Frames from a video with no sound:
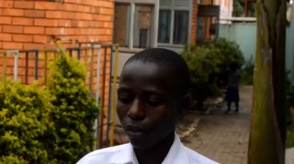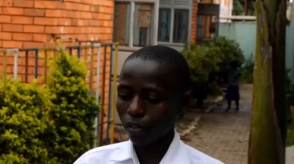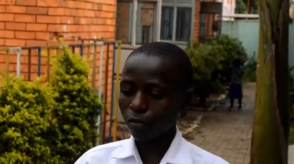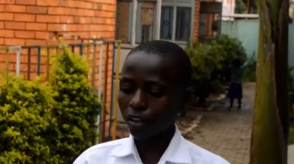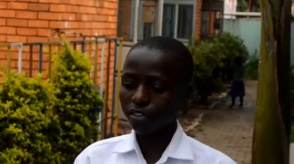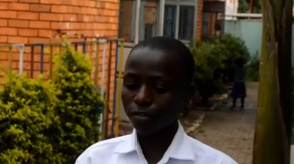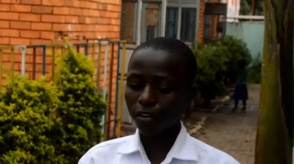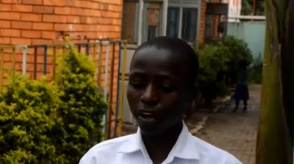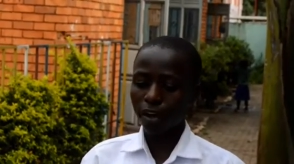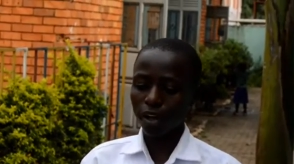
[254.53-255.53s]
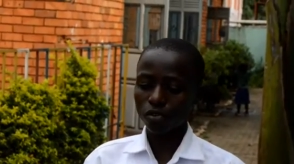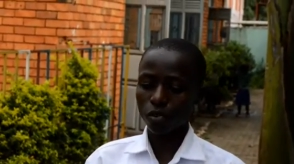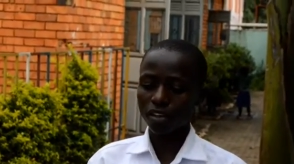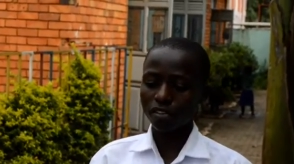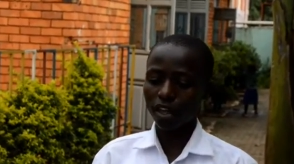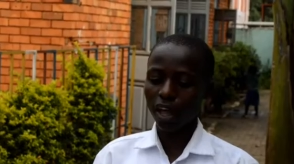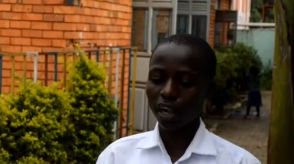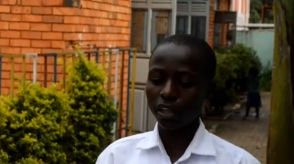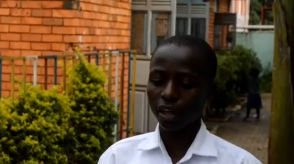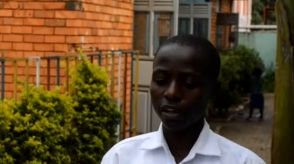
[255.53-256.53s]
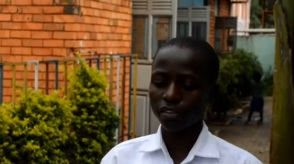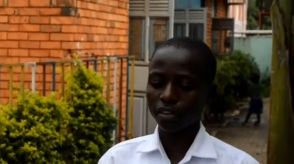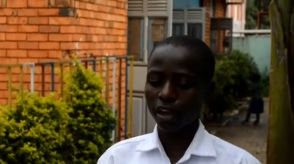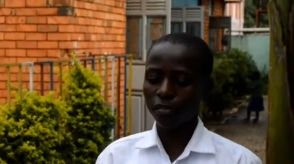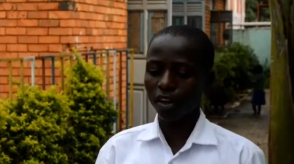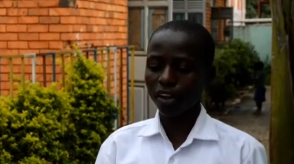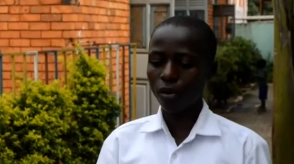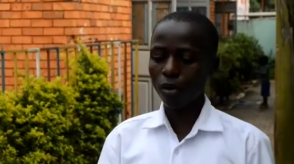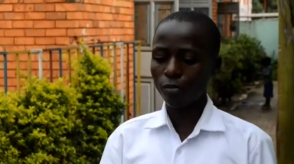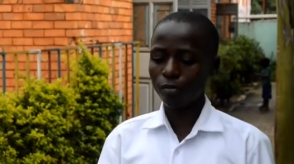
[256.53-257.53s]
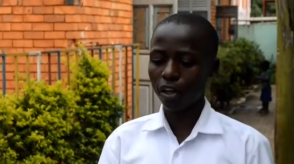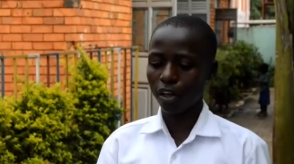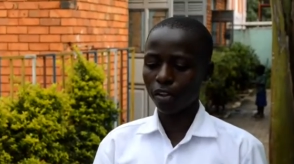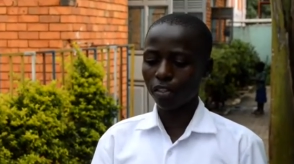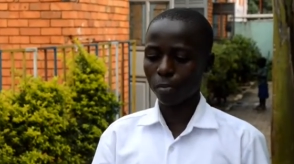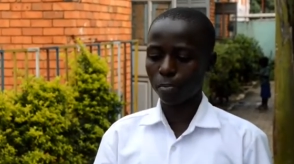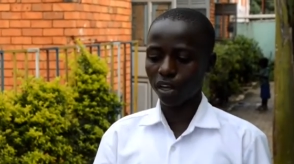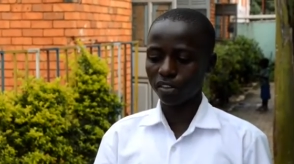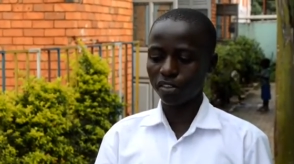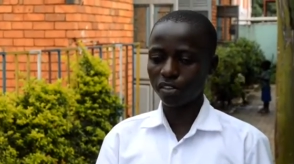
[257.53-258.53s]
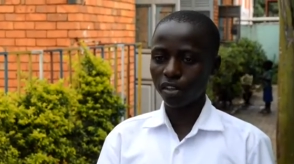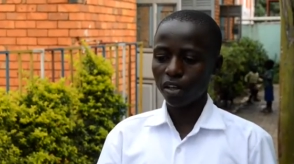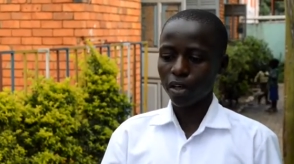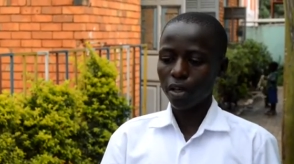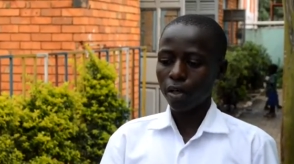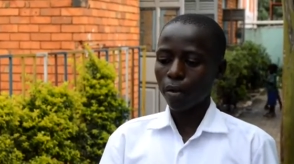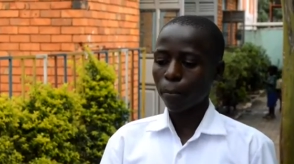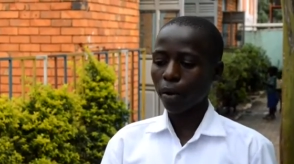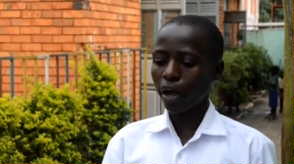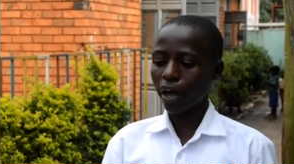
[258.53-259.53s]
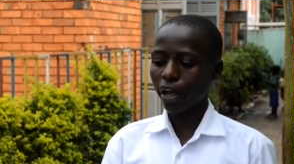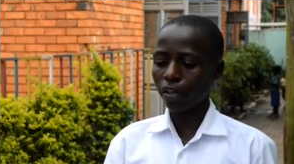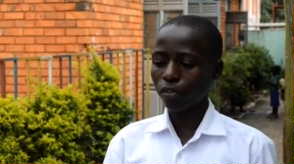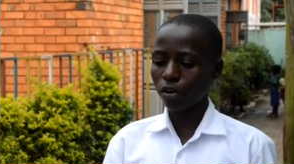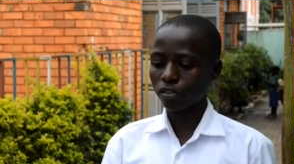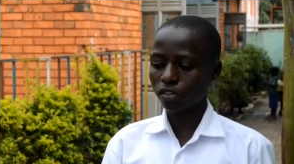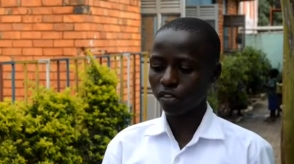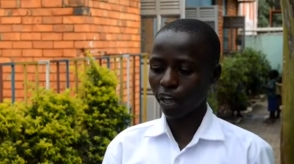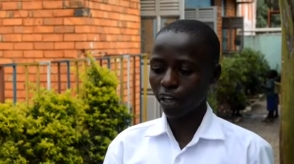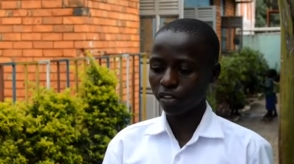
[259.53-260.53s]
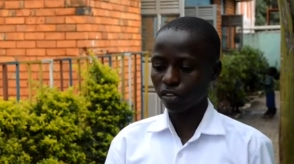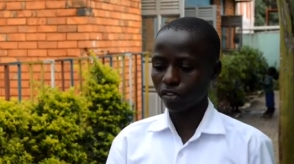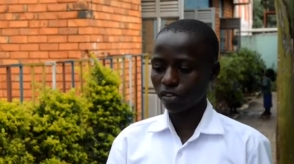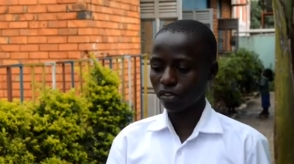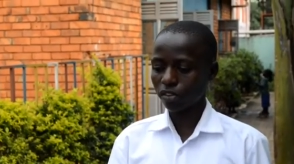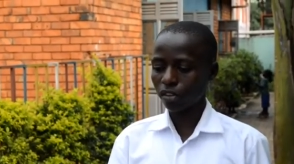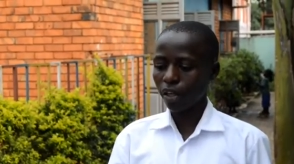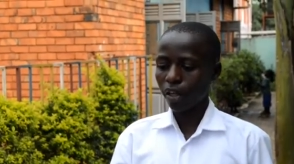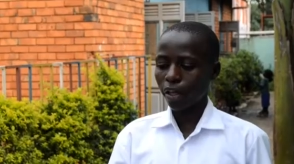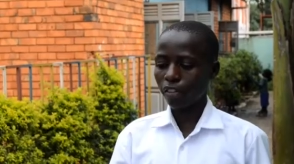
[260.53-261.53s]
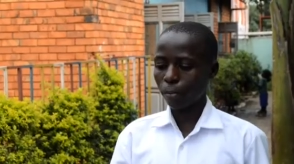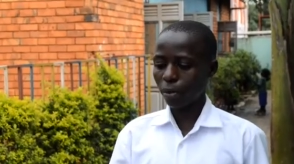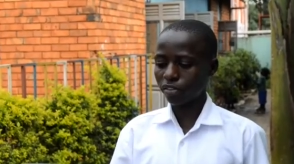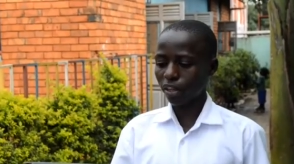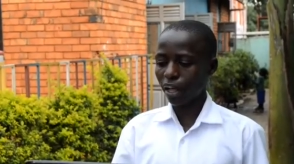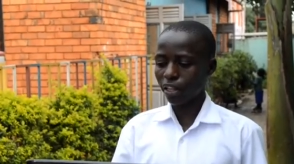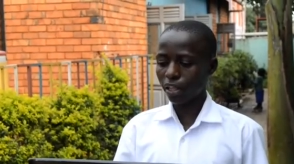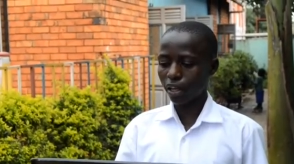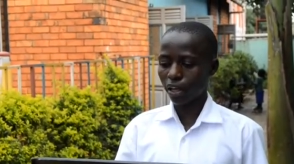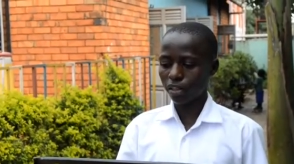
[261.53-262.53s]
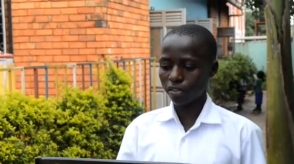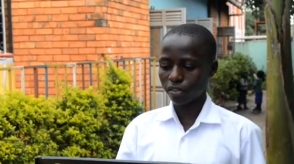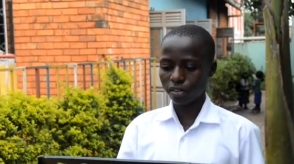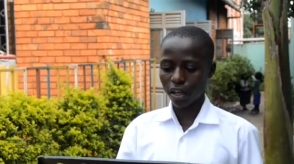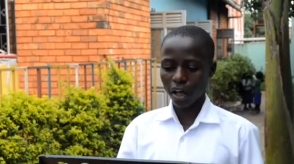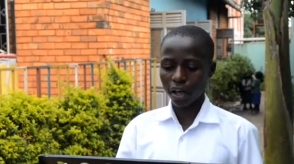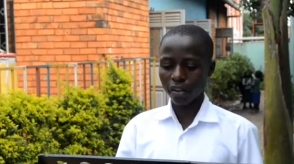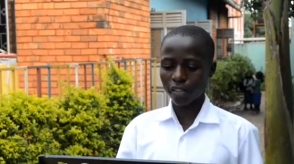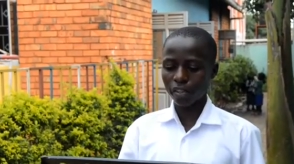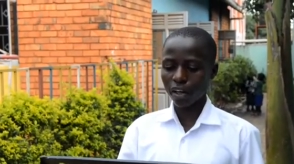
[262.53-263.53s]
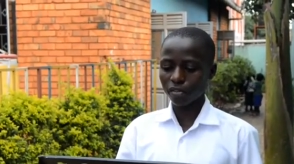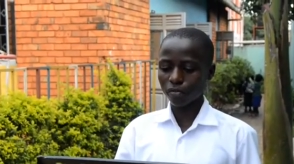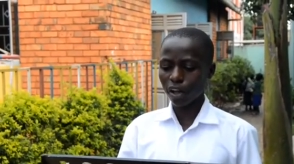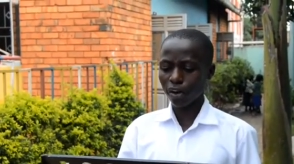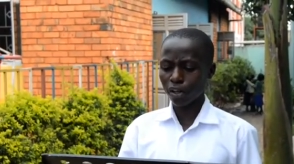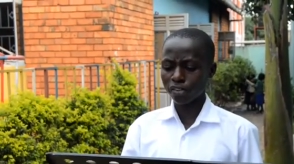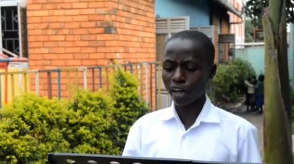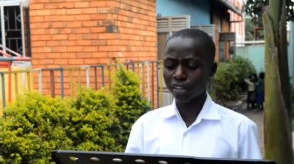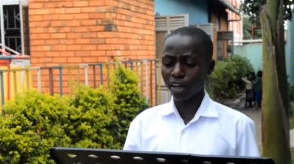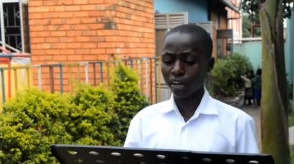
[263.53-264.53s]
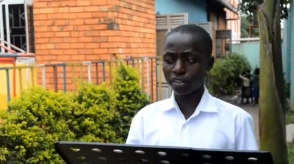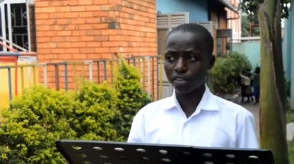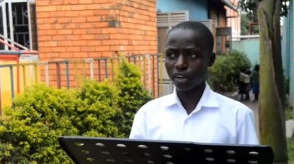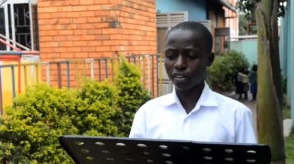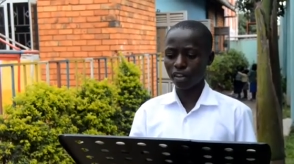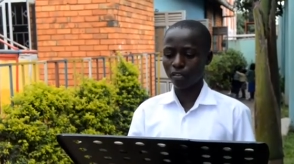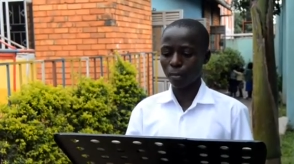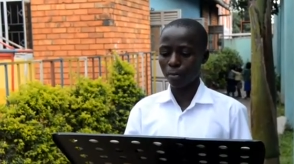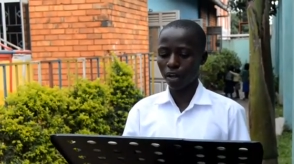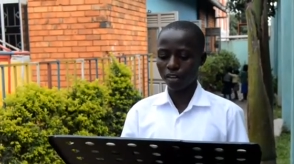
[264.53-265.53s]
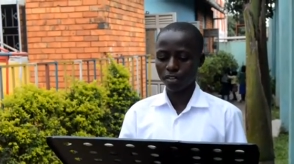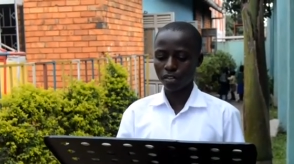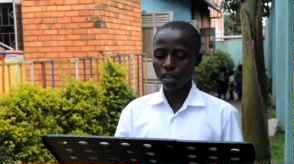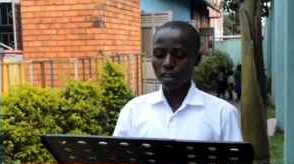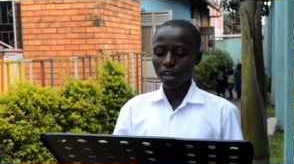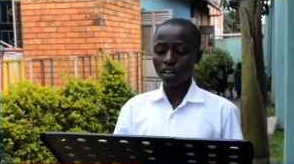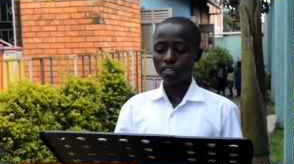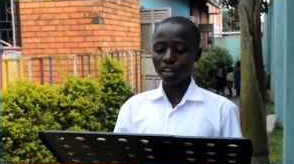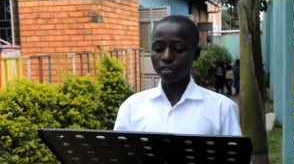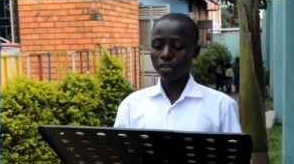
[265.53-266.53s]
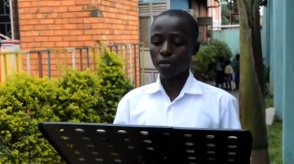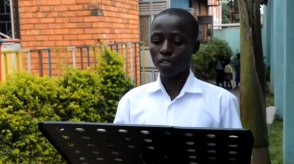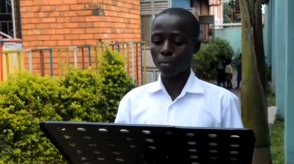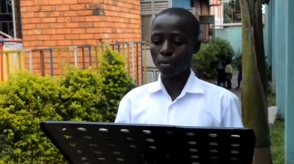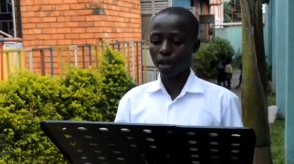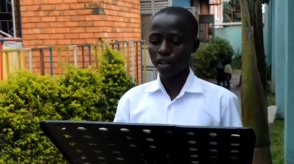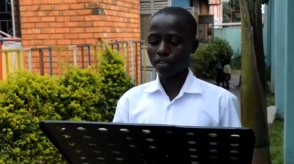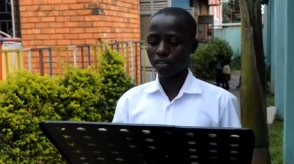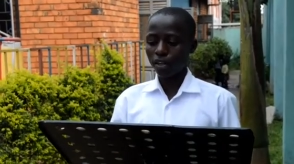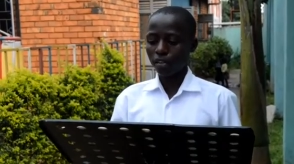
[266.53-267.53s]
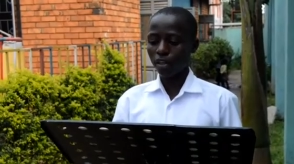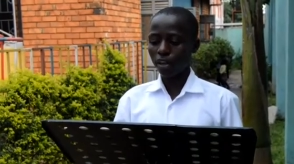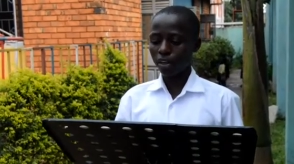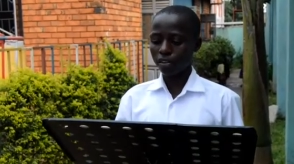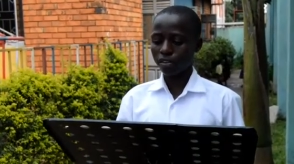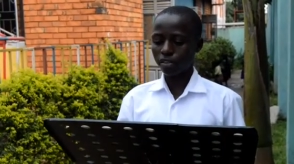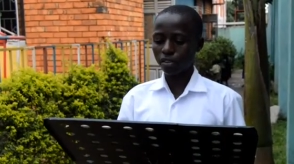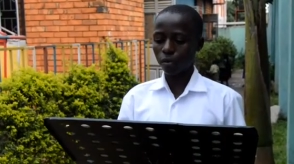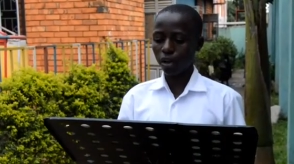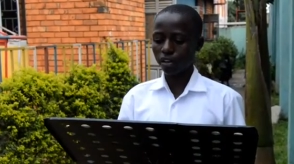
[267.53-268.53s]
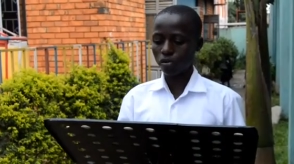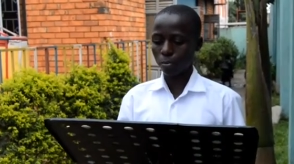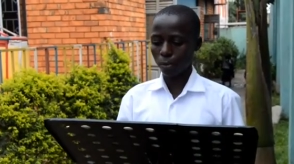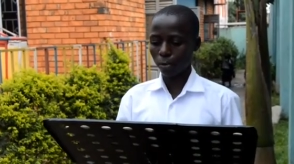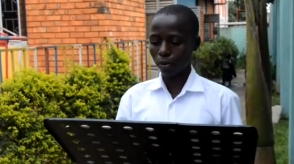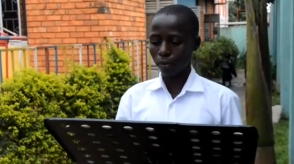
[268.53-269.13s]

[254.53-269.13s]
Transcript: The first virus was earlier discovered over in the past by those scientists in the past early years, and that virus attacked cassava plants. It started with the plants, then it went to people.